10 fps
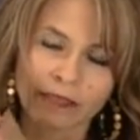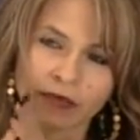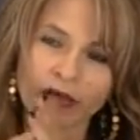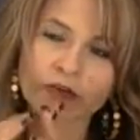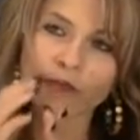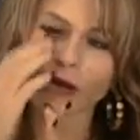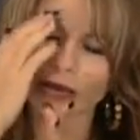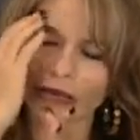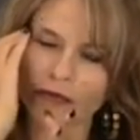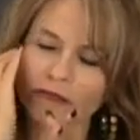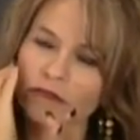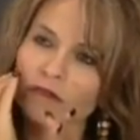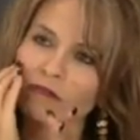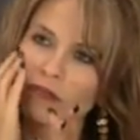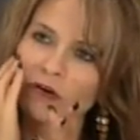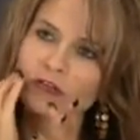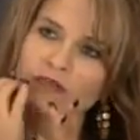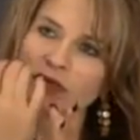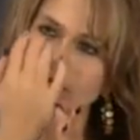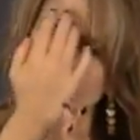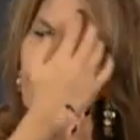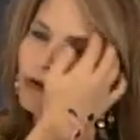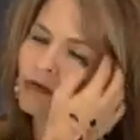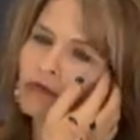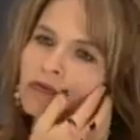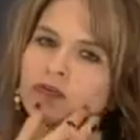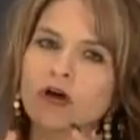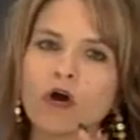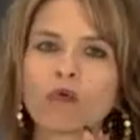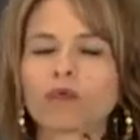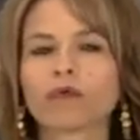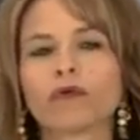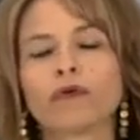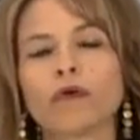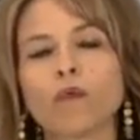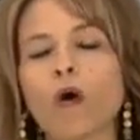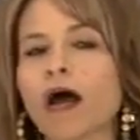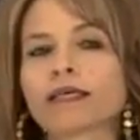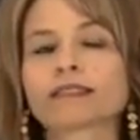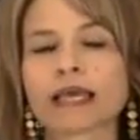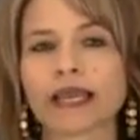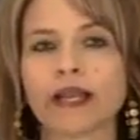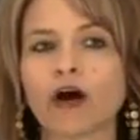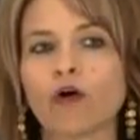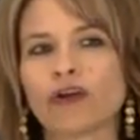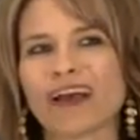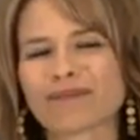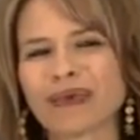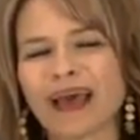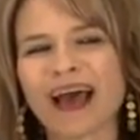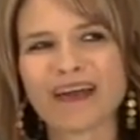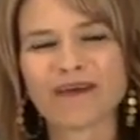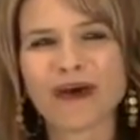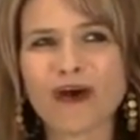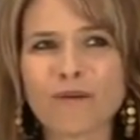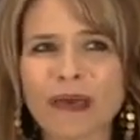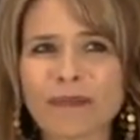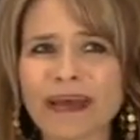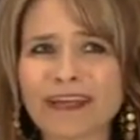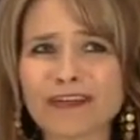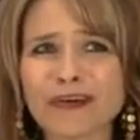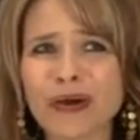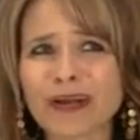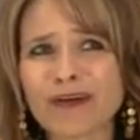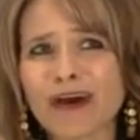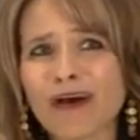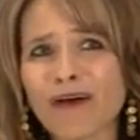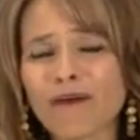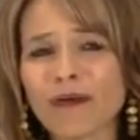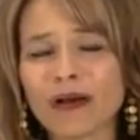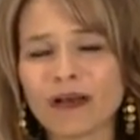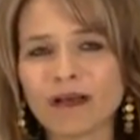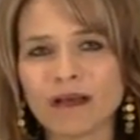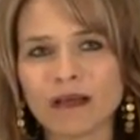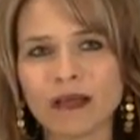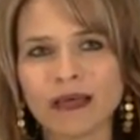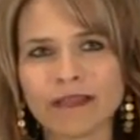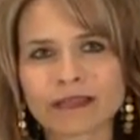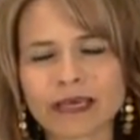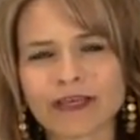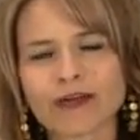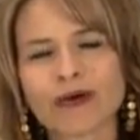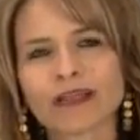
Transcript: The other way, for those of you that don't want to say no. You're like, man, I don't know. Maybe I do. I don't know. And say, you know